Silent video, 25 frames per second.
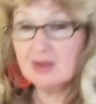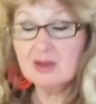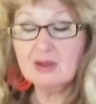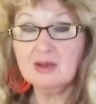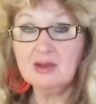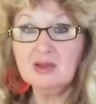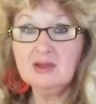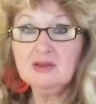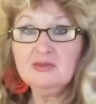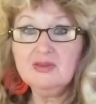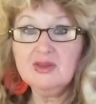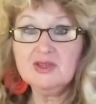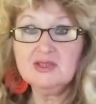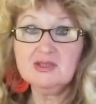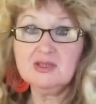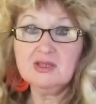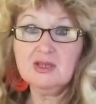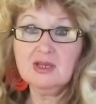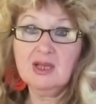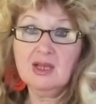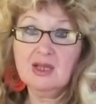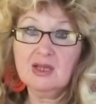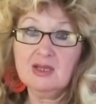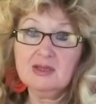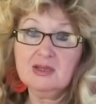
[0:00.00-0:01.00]

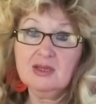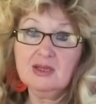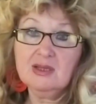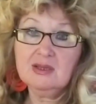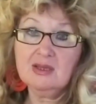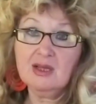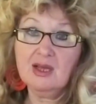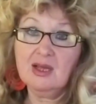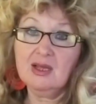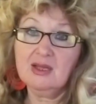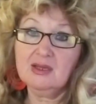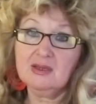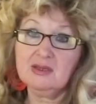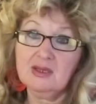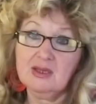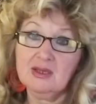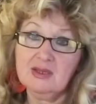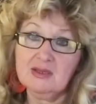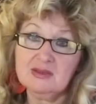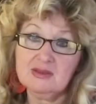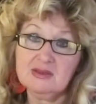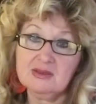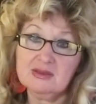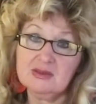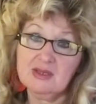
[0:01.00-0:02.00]
investigated, and
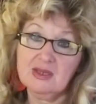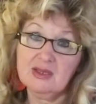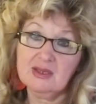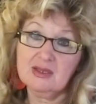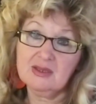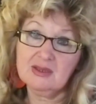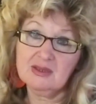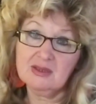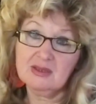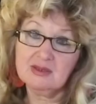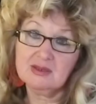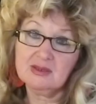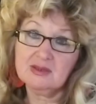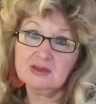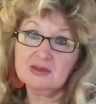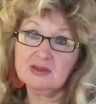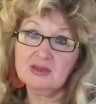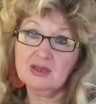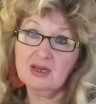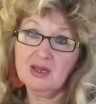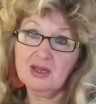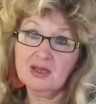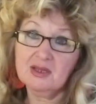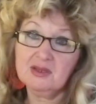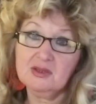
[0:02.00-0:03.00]
it's
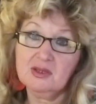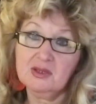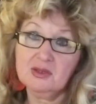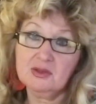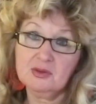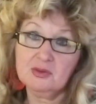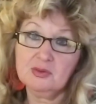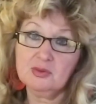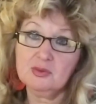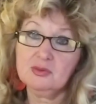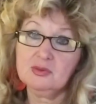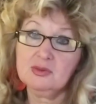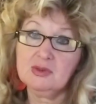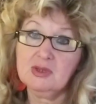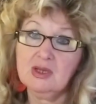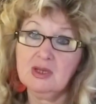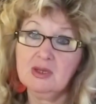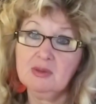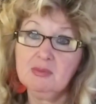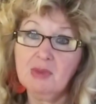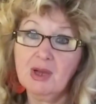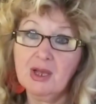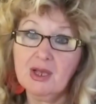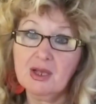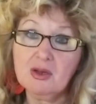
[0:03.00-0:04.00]
related to the
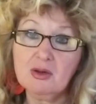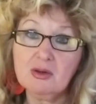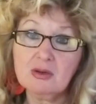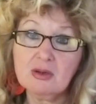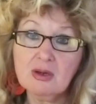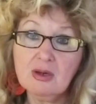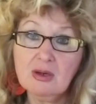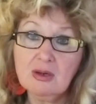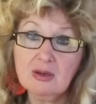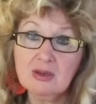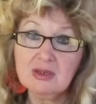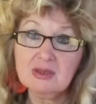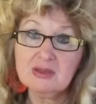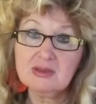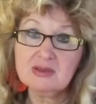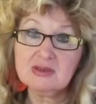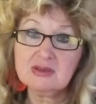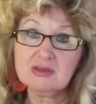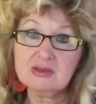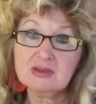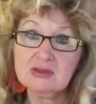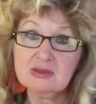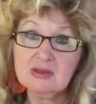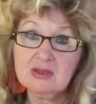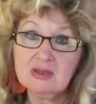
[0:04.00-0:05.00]
Michael
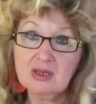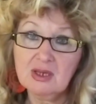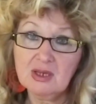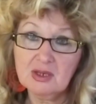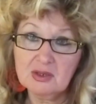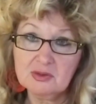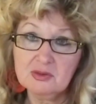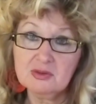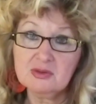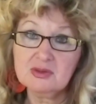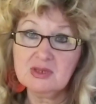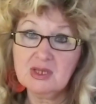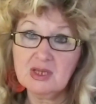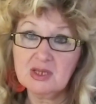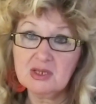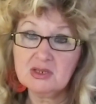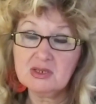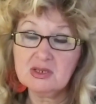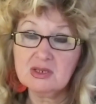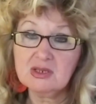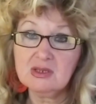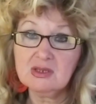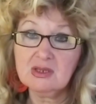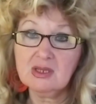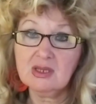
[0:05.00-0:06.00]
Cohen's
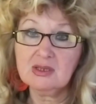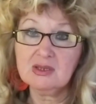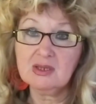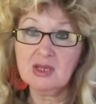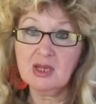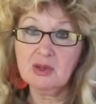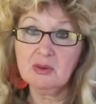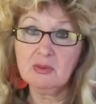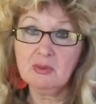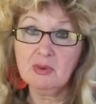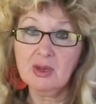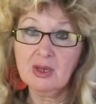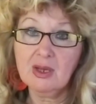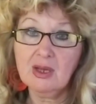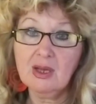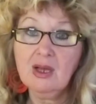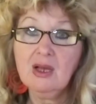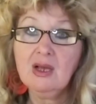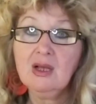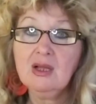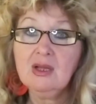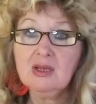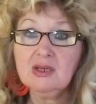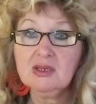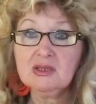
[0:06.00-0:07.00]
accusation that they were
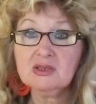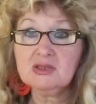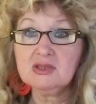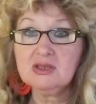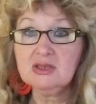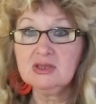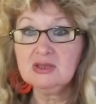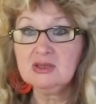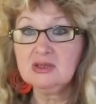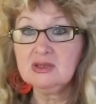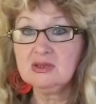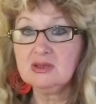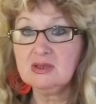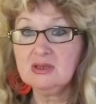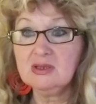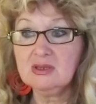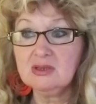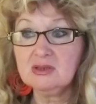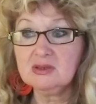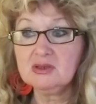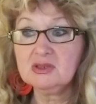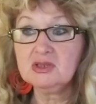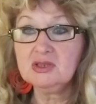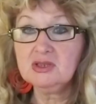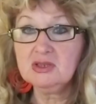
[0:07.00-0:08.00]

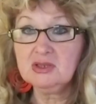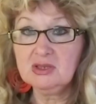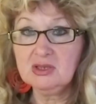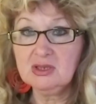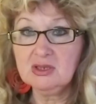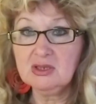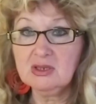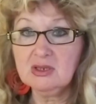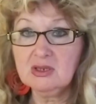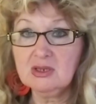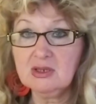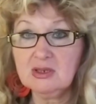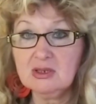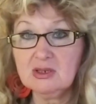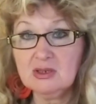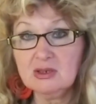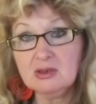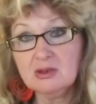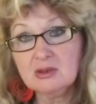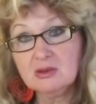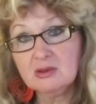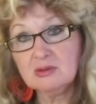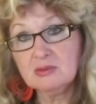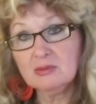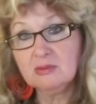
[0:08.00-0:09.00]
cheating,
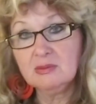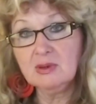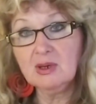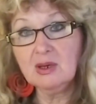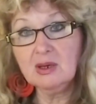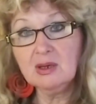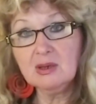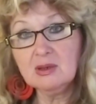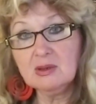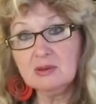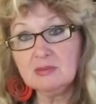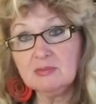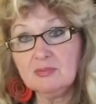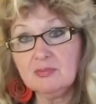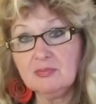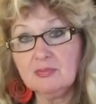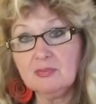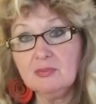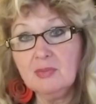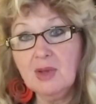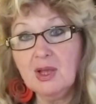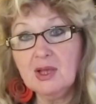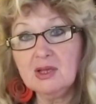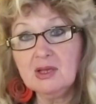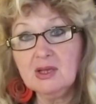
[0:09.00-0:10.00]

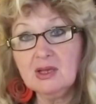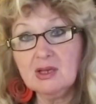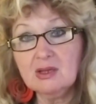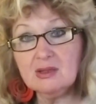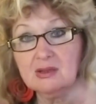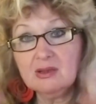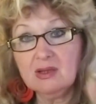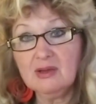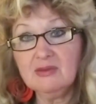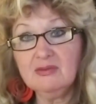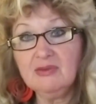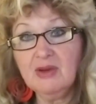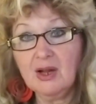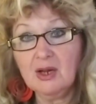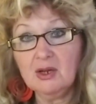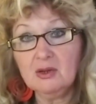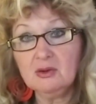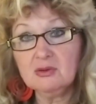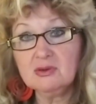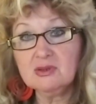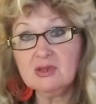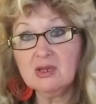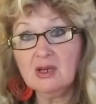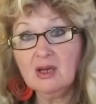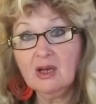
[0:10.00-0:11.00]
making the
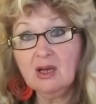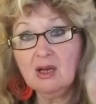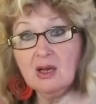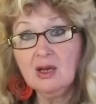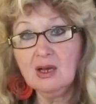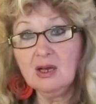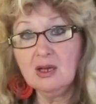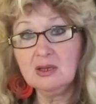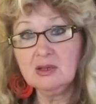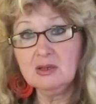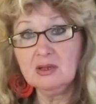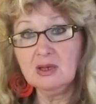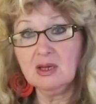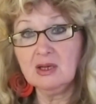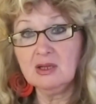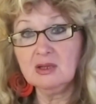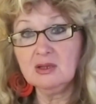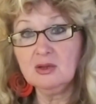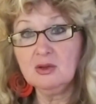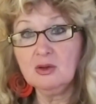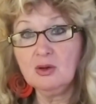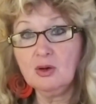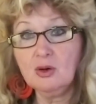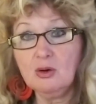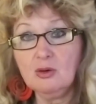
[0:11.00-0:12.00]
values high and
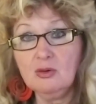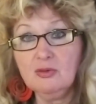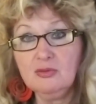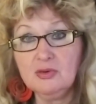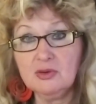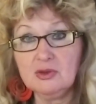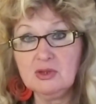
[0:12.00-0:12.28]
low for